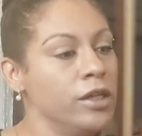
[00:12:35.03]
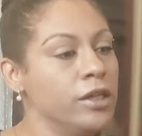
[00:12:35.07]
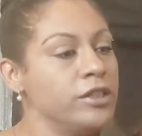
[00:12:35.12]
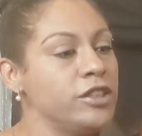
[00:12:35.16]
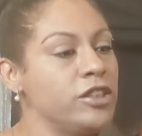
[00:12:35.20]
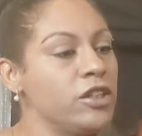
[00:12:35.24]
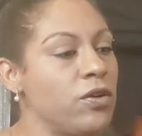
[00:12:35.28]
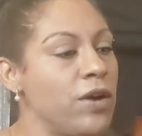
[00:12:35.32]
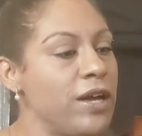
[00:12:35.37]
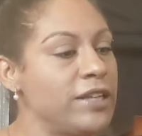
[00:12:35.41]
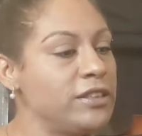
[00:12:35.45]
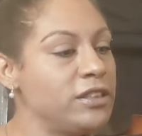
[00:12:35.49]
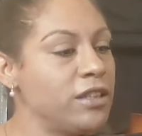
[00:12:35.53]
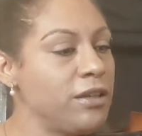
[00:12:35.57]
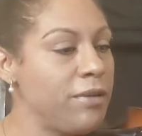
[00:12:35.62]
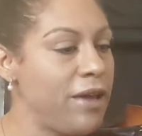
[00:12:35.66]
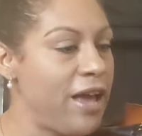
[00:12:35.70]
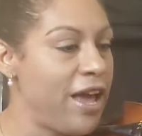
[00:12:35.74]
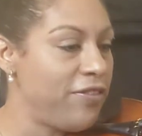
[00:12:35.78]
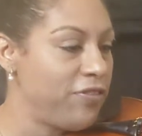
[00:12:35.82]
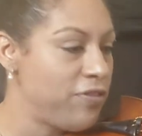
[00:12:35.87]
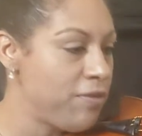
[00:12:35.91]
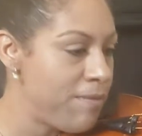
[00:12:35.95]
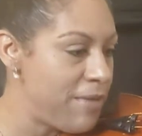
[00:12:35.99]
So
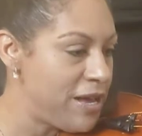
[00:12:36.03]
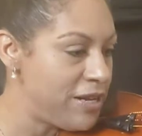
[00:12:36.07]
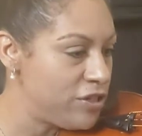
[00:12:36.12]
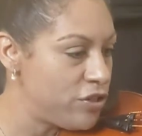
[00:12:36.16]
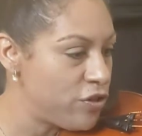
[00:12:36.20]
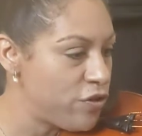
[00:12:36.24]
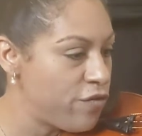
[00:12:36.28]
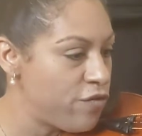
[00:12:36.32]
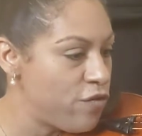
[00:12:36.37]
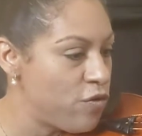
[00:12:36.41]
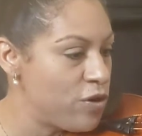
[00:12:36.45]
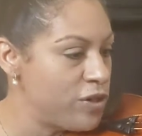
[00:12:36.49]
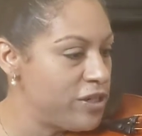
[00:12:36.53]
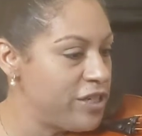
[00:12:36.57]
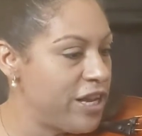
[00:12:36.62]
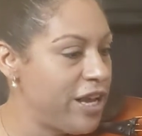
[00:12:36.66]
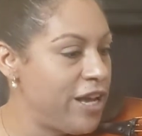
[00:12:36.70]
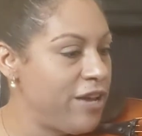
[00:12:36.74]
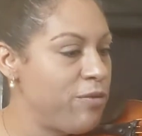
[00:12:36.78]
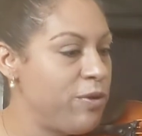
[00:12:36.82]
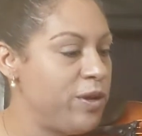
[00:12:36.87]
at the mezzo forte,